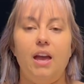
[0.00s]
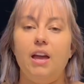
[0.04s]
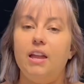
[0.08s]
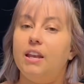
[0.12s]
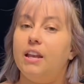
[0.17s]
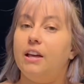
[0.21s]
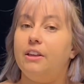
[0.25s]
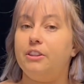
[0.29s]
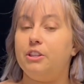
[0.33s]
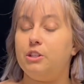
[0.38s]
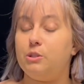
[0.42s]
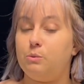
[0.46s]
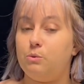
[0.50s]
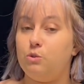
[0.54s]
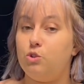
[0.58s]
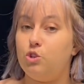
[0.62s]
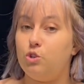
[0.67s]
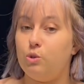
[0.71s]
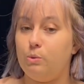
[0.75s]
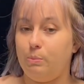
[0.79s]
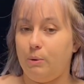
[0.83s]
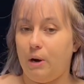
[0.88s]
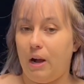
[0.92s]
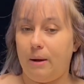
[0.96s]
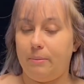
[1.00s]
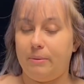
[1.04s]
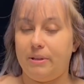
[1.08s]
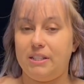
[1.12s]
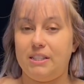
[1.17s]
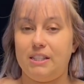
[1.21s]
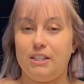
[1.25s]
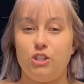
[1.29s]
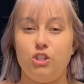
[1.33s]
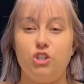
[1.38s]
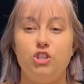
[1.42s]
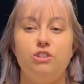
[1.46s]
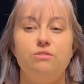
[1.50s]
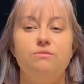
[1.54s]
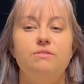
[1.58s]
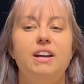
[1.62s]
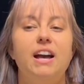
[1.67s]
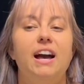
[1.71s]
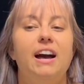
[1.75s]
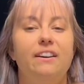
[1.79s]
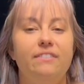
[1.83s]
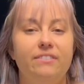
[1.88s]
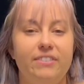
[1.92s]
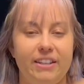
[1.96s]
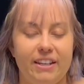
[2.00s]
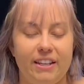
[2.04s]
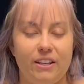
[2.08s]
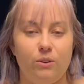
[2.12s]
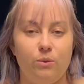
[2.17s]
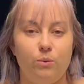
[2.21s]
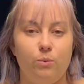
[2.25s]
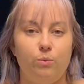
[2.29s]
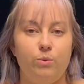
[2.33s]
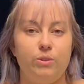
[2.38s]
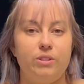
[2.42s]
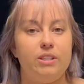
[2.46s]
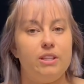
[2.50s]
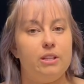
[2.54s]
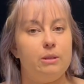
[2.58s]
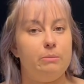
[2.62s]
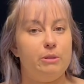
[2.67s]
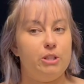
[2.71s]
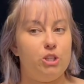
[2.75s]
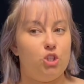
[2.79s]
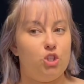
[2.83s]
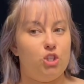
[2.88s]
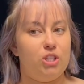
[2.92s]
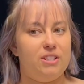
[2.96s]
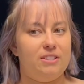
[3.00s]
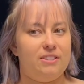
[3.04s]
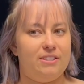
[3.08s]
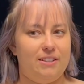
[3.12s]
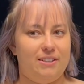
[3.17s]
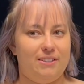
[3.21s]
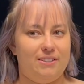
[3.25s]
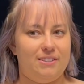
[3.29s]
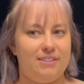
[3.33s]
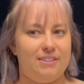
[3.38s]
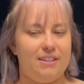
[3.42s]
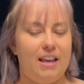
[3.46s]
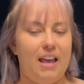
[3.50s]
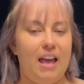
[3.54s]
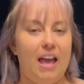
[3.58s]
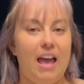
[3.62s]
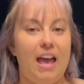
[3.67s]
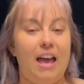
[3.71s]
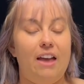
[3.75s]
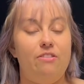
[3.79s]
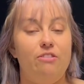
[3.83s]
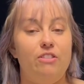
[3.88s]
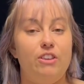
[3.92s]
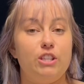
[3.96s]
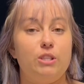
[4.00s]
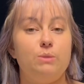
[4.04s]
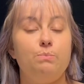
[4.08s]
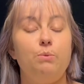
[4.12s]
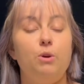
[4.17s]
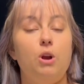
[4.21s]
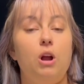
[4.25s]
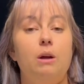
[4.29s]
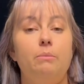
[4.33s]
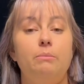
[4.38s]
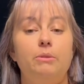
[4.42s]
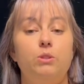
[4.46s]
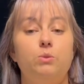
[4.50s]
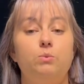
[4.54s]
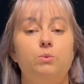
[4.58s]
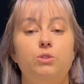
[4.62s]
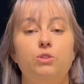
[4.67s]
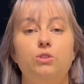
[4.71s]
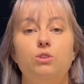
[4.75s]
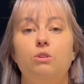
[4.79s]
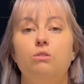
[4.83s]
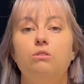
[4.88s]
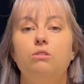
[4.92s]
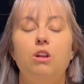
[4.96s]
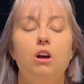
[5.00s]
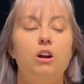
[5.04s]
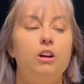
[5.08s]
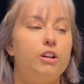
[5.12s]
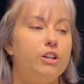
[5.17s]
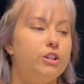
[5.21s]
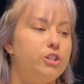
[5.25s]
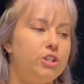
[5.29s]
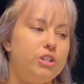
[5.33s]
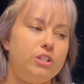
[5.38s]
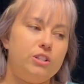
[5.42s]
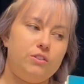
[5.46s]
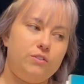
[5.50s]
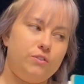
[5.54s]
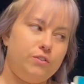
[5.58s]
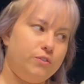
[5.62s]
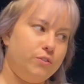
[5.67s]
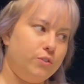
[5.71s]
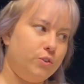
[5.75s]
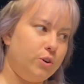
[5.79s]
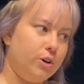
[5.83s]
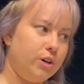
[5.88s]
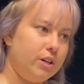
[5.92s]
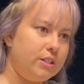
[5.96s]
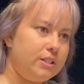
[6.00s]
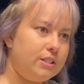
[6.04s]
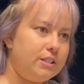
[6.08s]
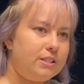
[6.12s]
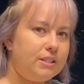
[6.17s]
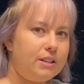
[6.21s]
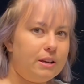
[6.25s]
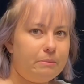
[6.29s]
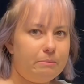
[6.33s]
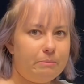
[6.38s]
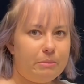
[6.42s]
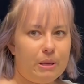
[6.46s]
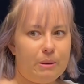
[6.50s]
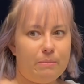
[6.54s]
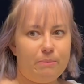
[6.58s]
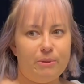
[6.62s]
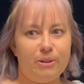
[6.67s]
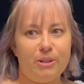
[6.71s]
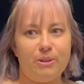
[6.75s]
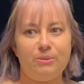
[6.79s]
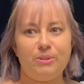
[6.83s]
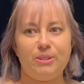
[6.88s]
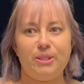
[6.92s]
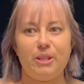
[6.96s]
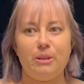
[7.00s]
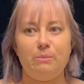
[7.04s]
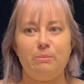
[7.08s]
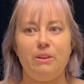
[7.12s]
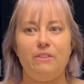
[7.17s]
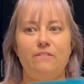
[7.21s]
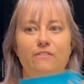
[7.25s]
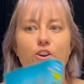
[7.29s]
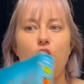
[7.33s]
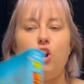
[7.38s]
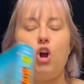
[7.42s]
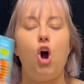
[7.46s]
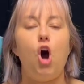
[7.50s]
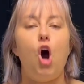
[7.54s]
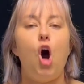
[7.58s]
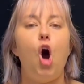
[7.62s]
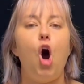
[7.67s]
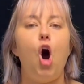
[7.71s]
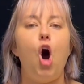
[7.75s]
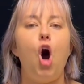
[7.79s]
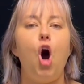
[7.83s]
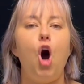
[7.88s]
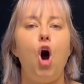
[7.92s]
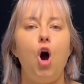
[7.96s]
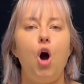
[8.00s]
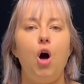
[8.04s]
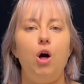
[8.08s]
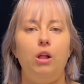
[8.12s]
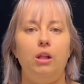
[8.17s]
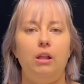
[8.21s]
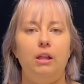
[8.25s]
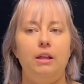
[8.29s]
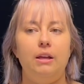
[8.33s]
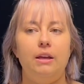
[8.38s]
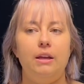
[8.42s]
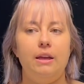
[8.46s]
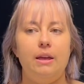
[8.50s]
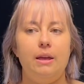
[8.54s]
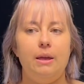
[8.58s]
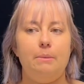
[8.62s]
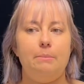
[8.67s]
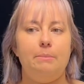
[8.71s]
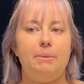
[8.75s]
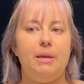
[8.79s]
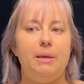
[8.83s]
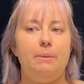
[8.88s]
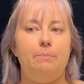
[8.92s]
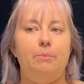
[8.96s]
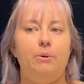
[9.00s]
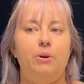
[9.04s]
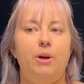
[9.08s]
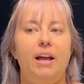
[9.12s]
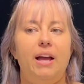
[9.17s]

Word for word: Now, this new promise, this new covenant, was going to be Jesus. And this promise was no longer just for some people, it was going to be for all people.